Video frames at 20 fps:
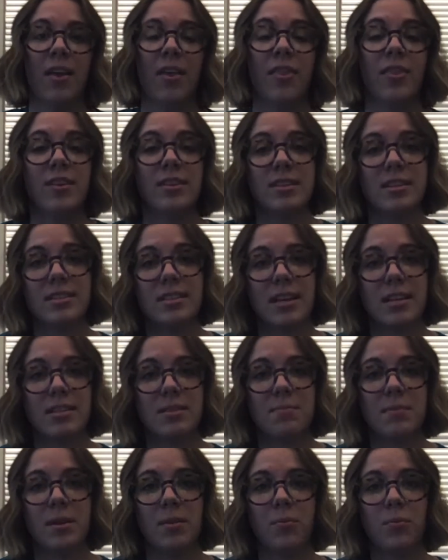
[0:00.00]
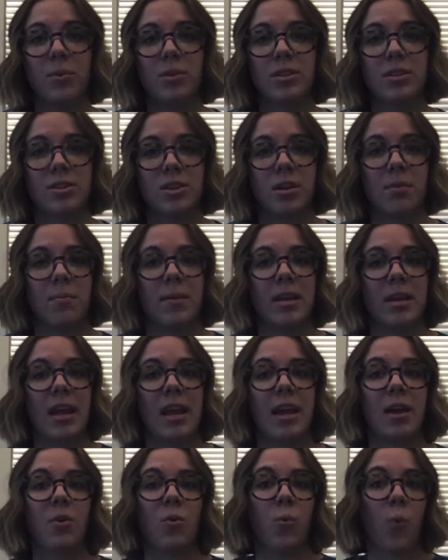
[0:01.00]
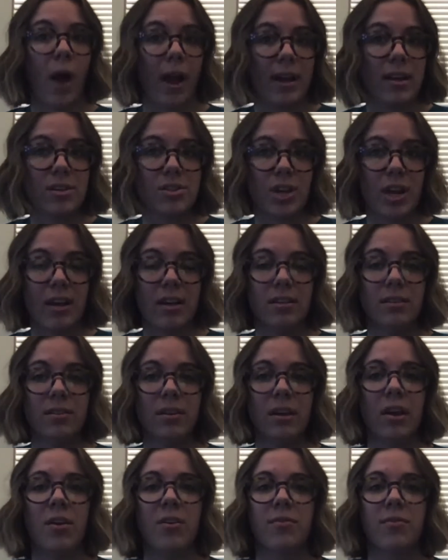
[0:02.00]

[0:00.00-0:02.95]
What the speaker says: This assessment will determine a quiet child